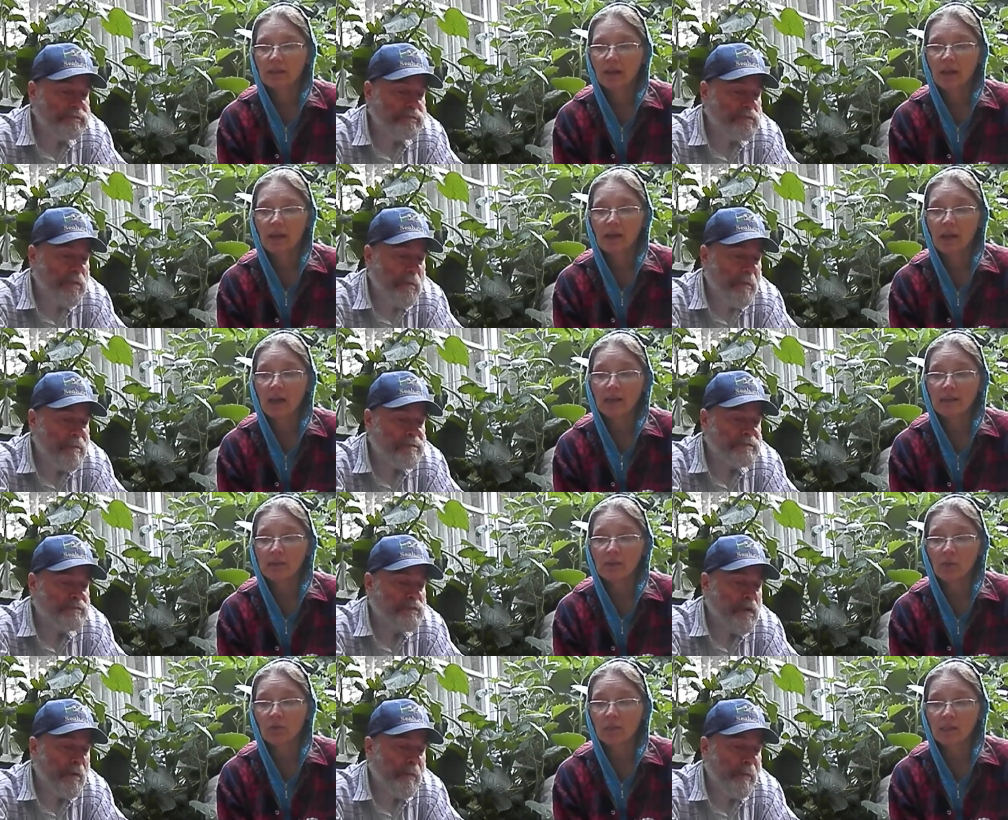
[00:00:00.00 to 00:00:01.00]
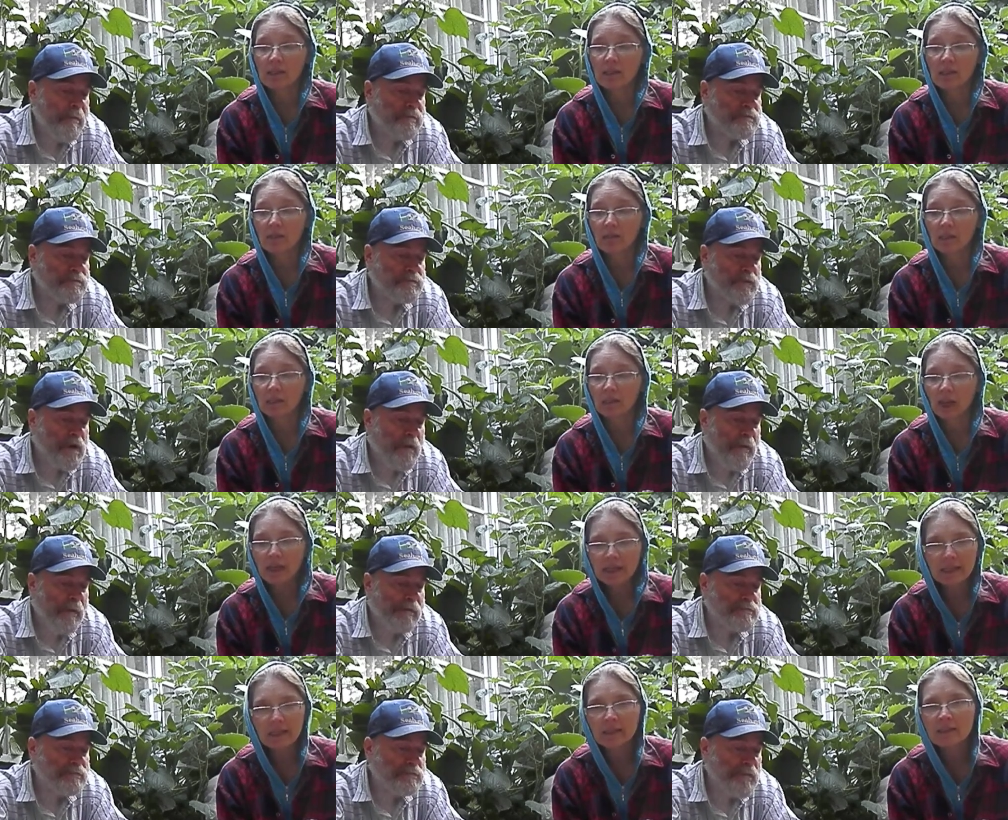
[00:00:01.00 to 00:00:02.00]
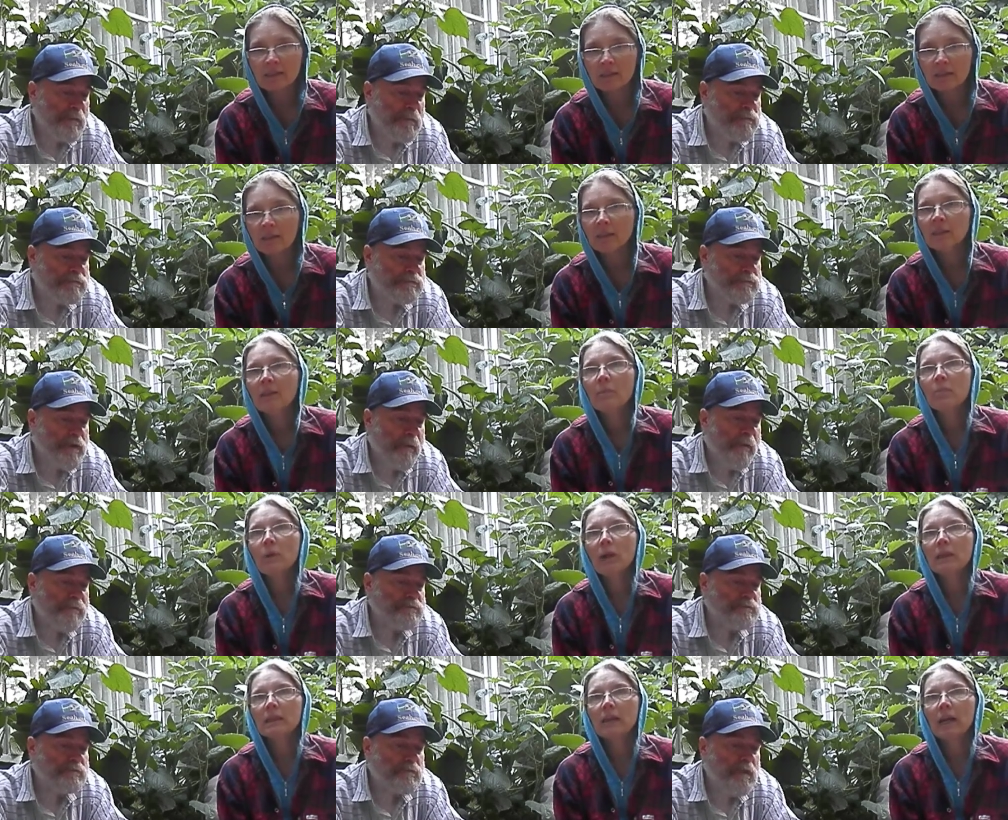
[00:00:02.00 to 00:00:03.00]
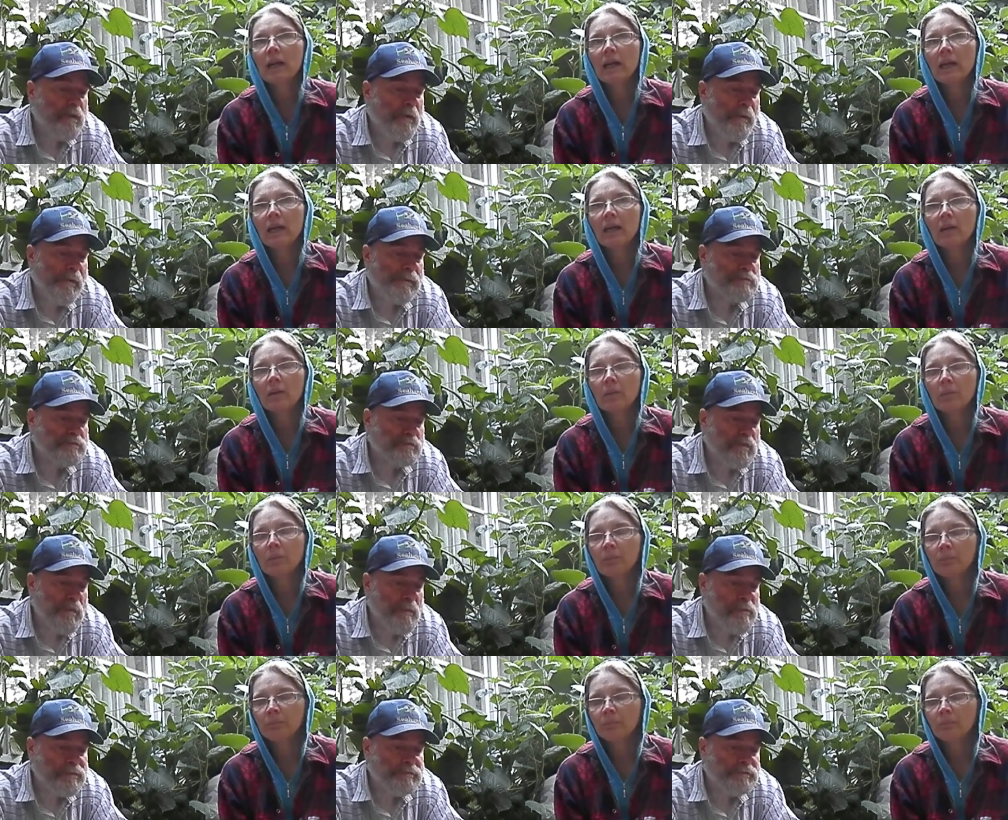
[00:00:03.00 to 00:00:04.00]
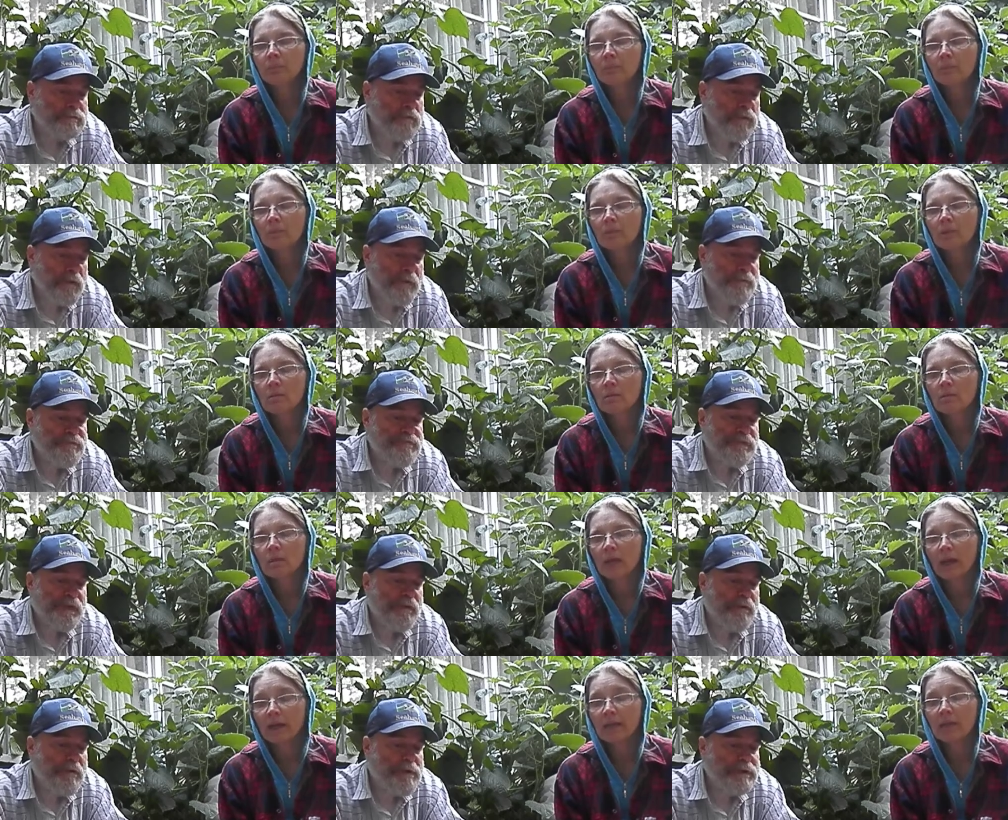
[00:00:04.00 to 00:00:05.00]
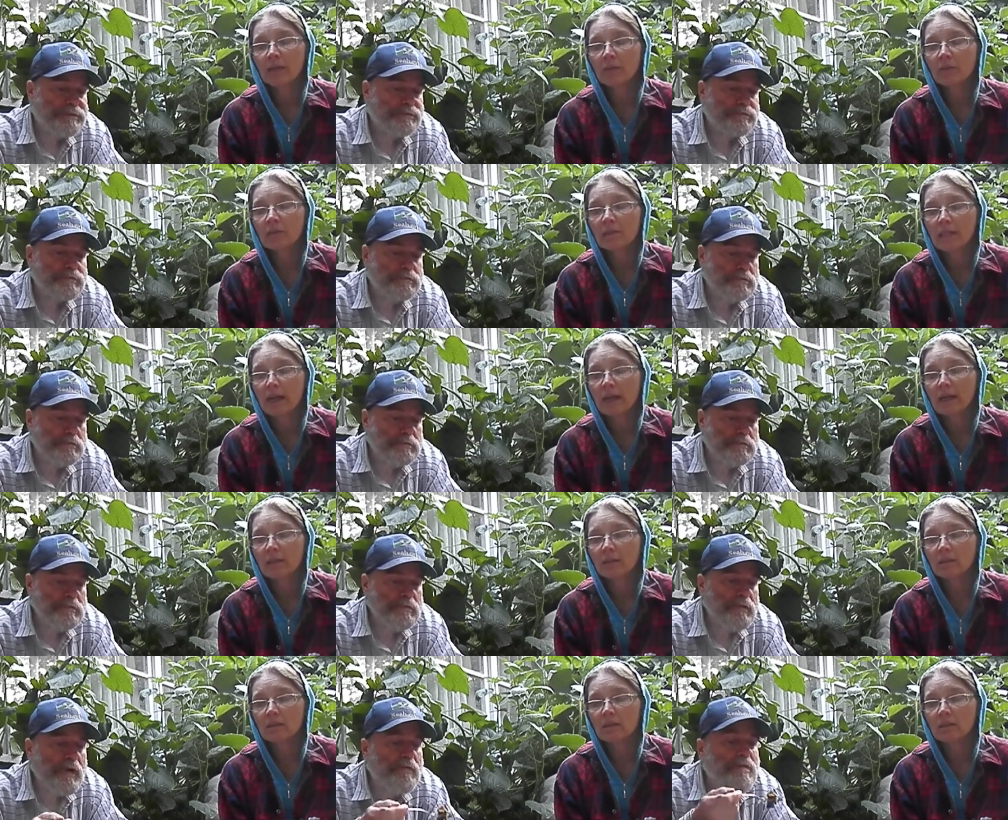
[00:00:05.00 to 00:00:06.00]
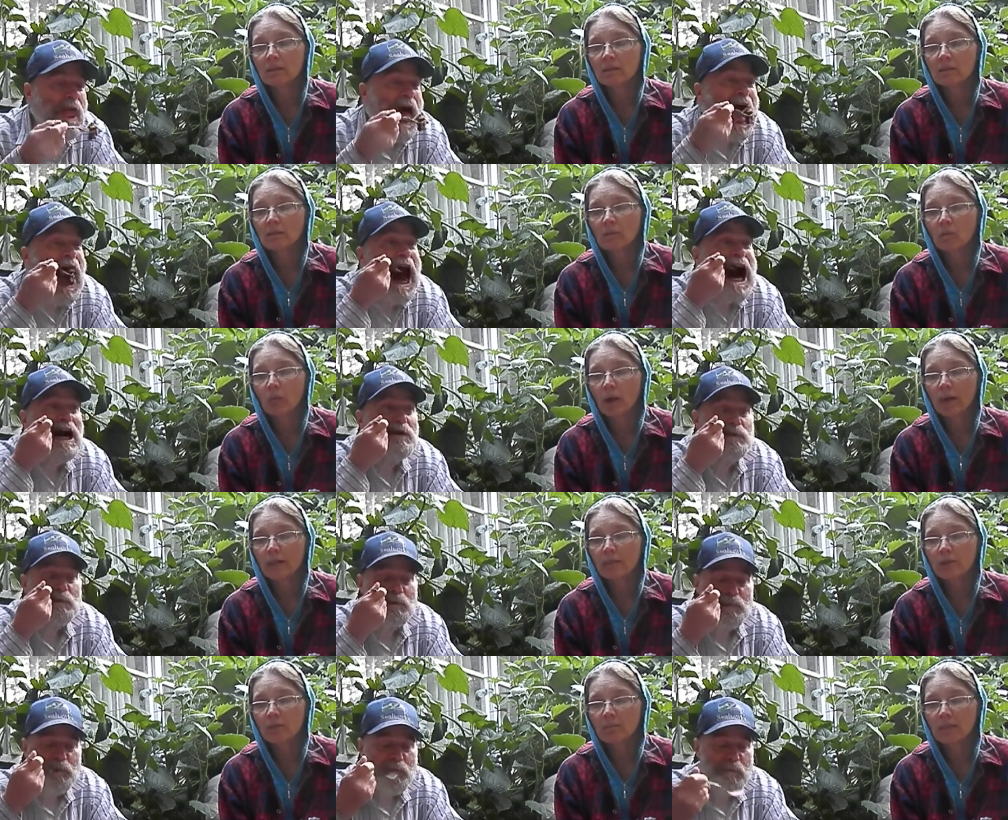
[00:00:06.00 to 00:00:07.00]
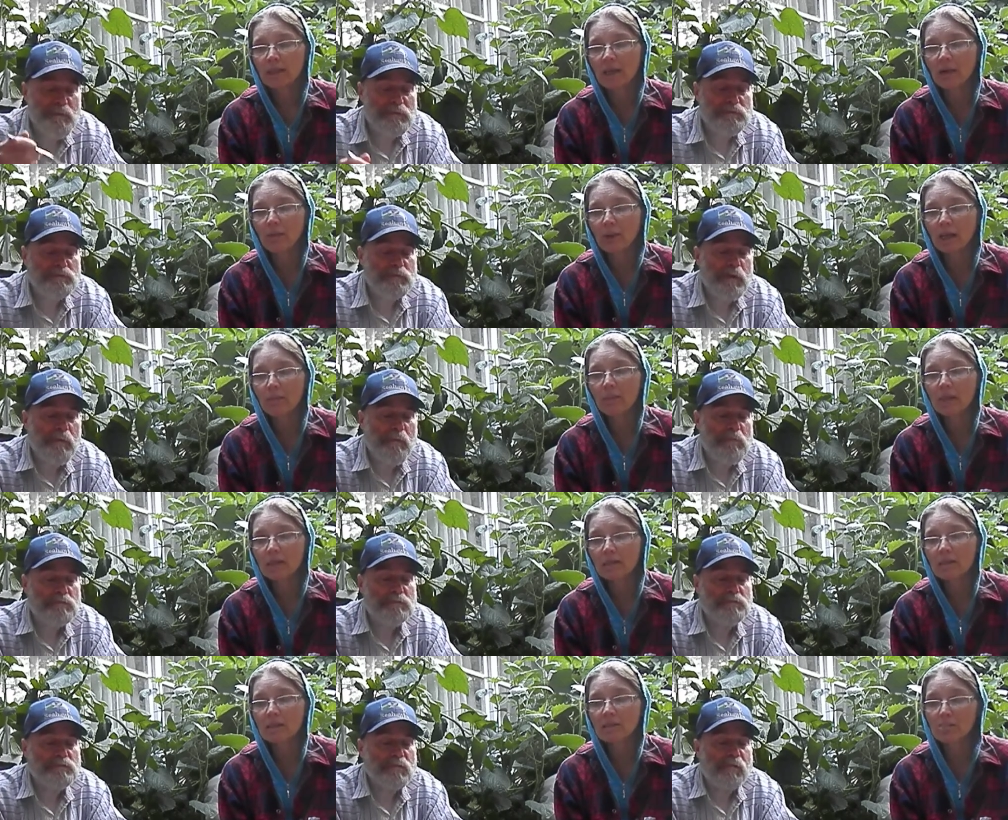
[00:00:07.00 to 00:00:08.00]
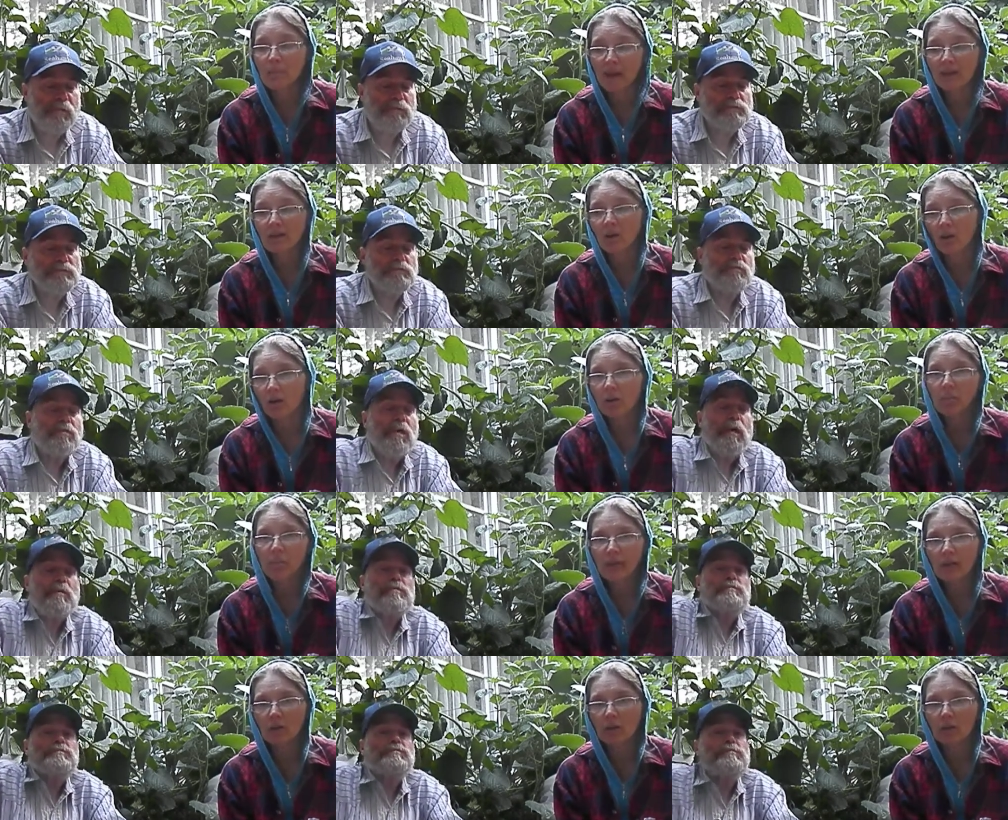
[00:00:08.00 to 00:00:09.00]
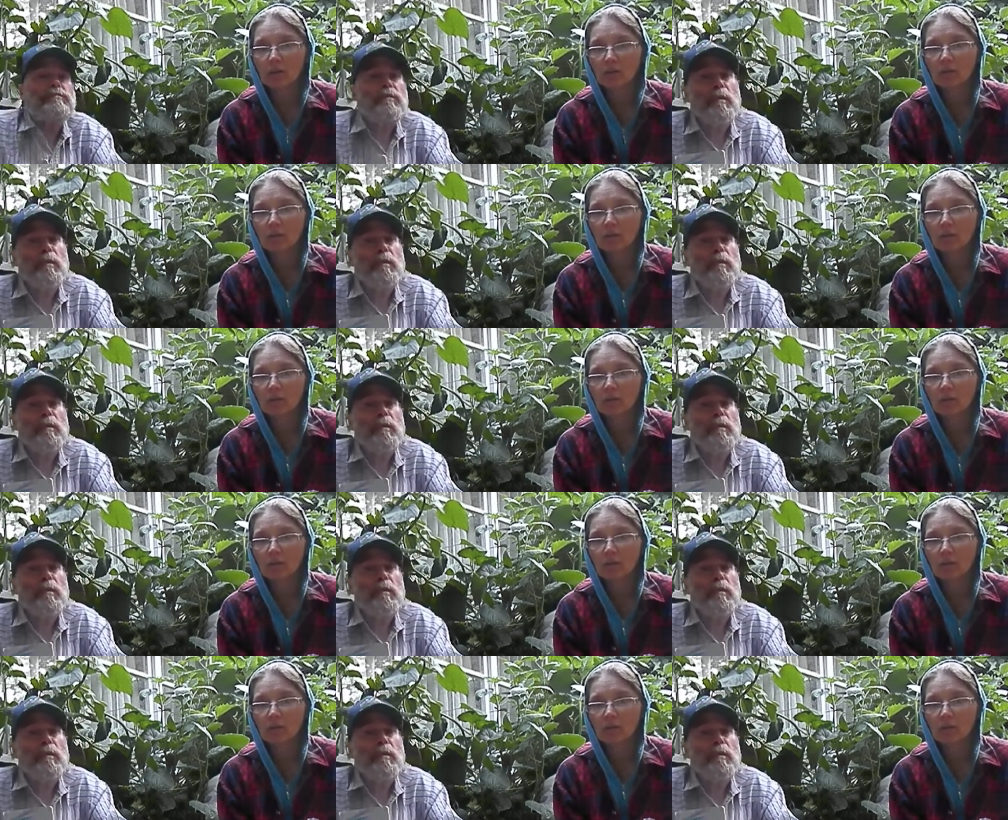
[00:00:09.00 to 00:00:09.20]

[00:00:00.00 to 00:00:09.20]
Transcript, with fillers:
Speaker 1: I I don't necessarily like it, but I, um, I can understand why it should be that way because men are bigger.